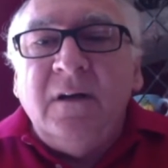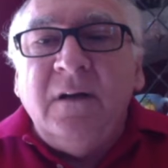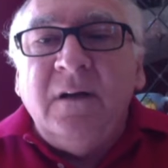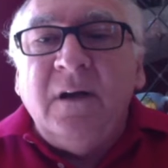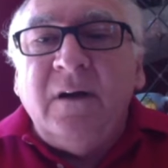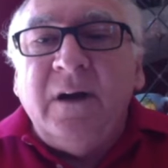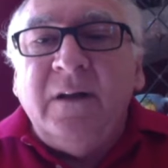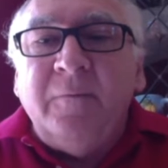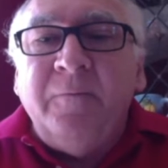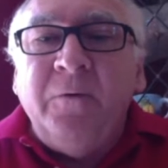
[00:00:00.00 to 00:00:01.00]
All right,
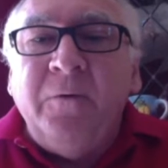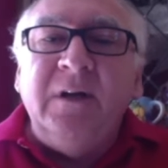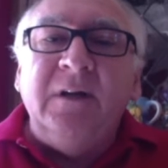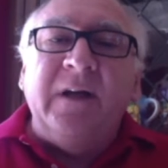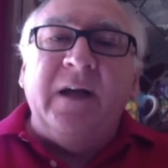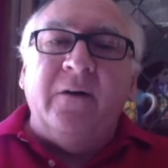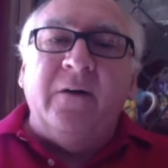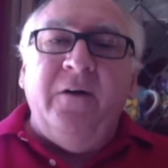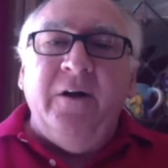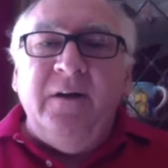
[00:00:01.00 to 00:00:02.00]
they're putting that
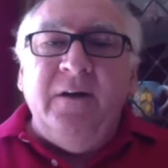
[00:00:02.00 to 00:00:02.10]
on